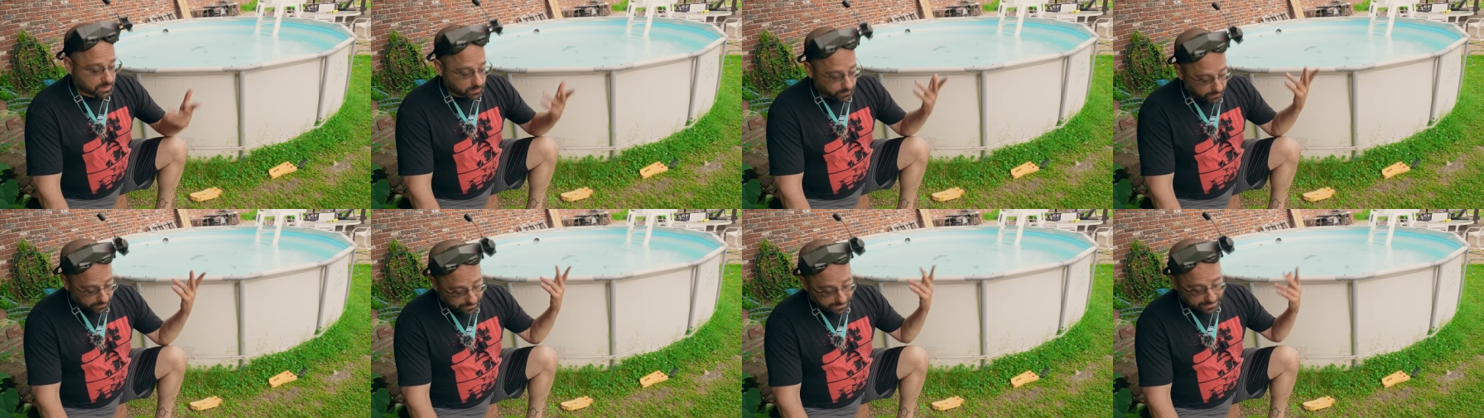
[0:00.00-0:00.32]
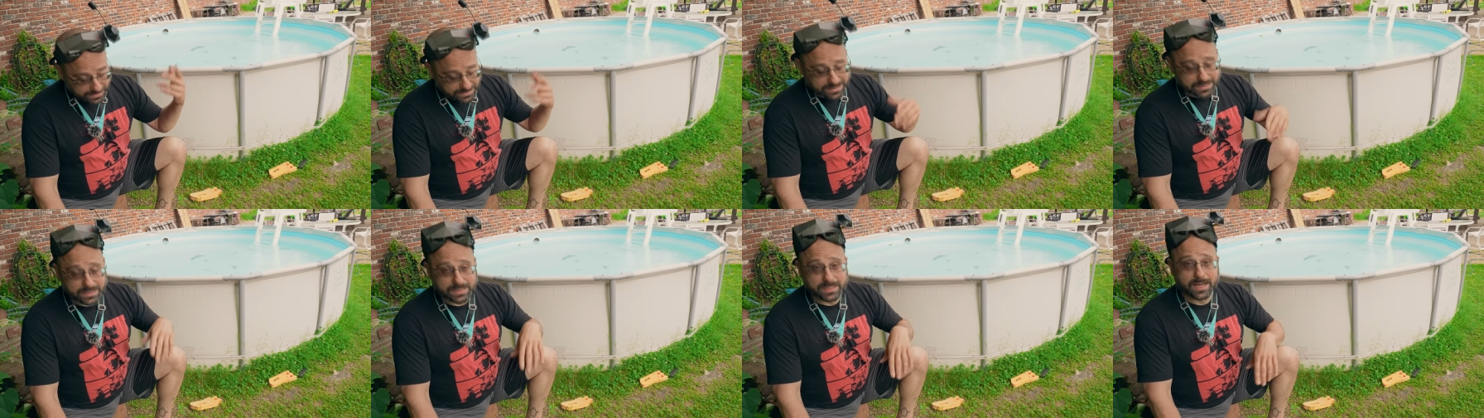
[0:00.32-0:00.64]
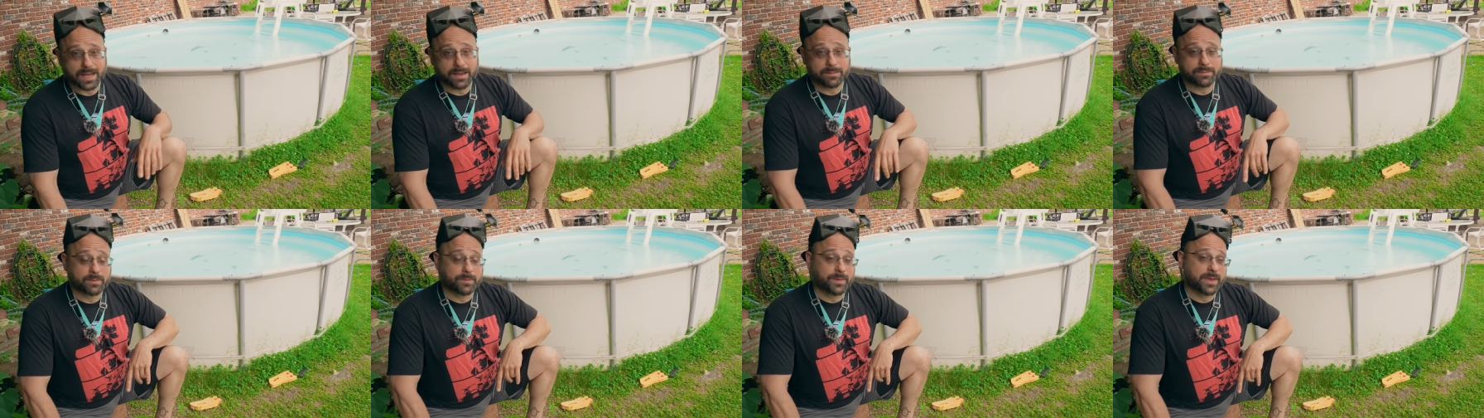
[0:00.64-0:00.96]
So I guess it's
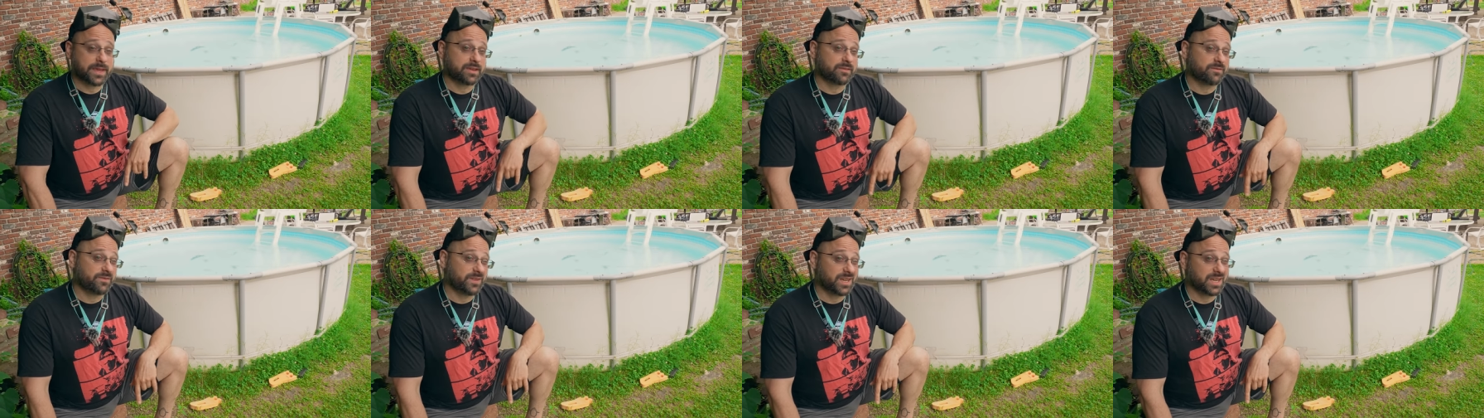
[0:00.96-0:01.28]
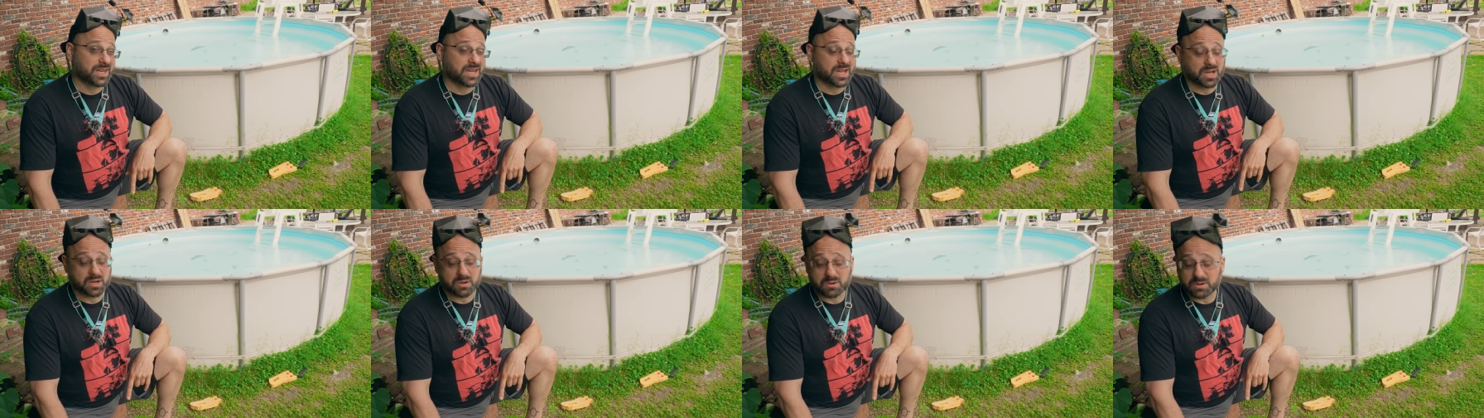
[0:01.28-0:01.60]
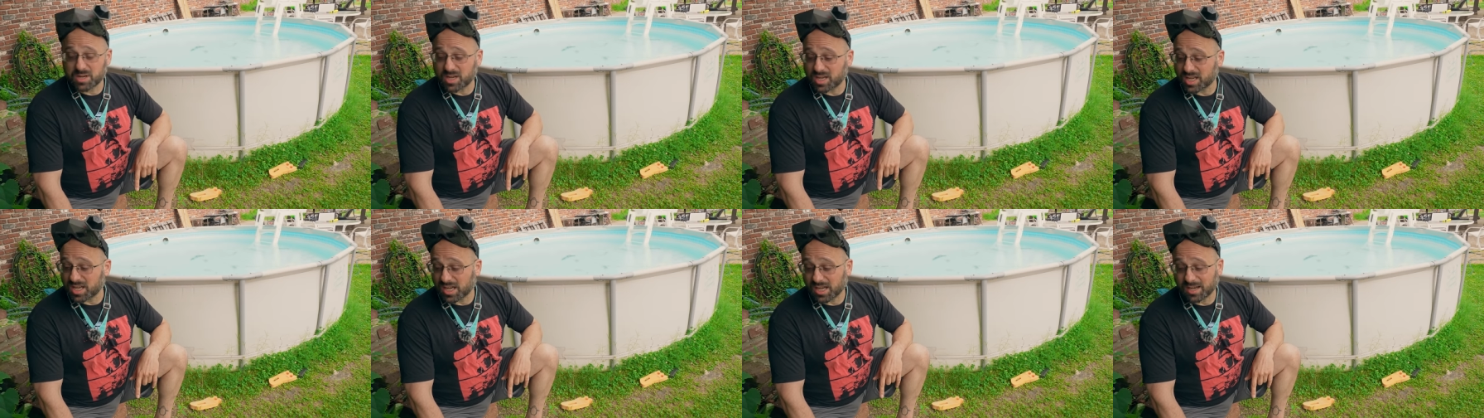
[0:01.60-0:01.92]
time to make a video
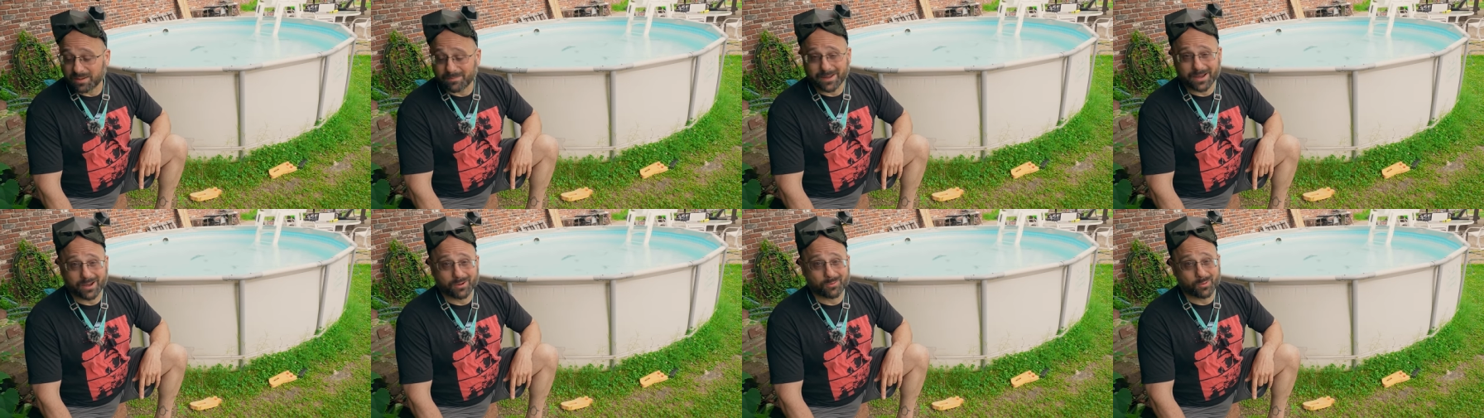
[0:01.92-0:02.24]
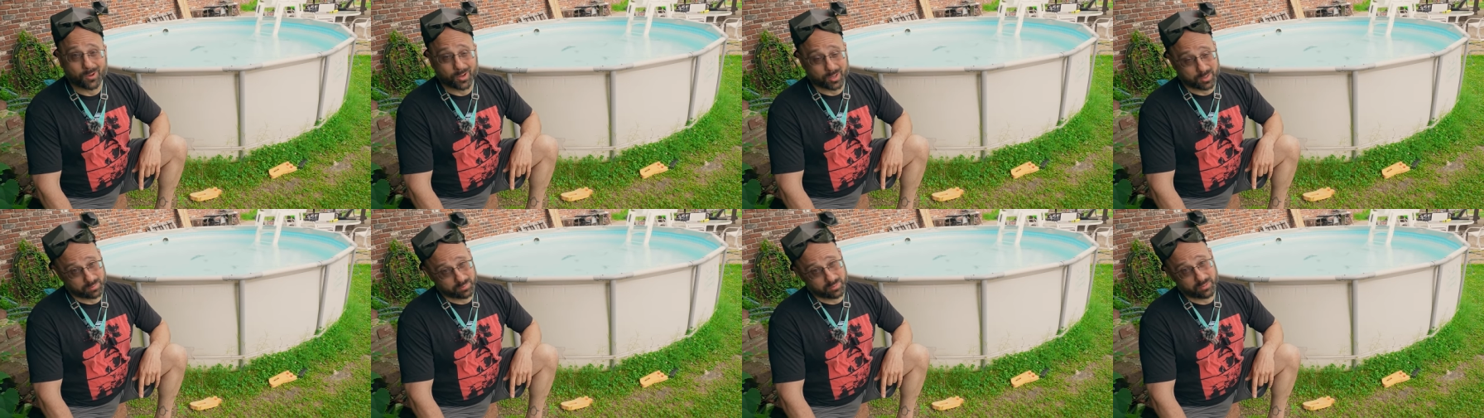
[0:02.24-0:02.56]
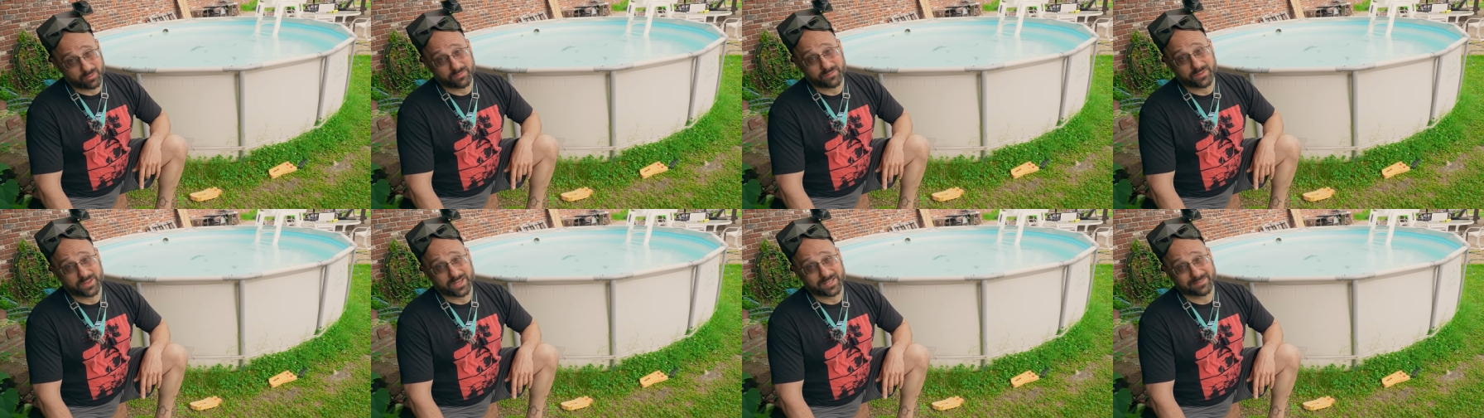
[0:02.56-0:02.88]
about
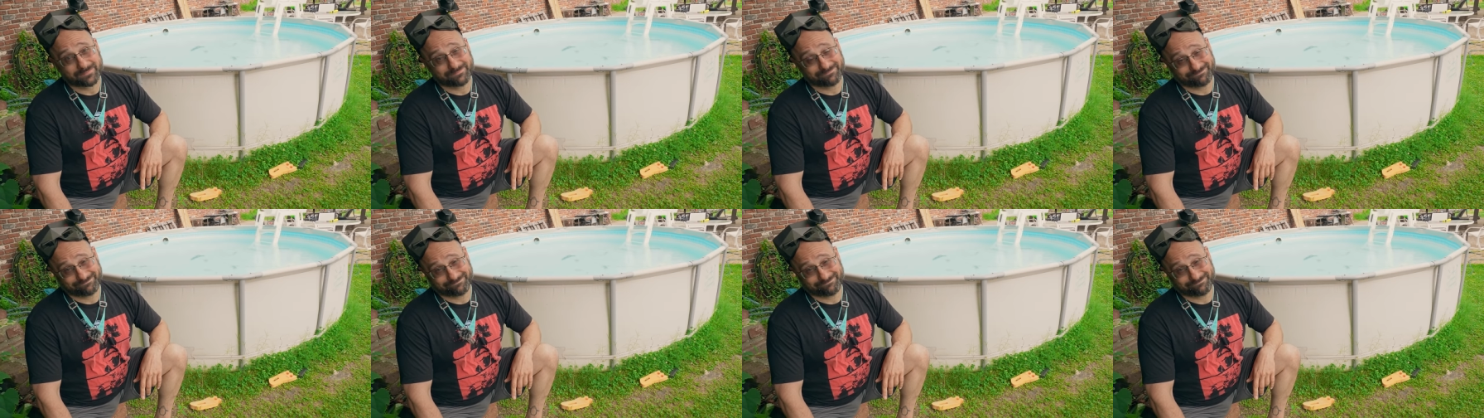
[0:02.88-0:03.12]
waterproofing.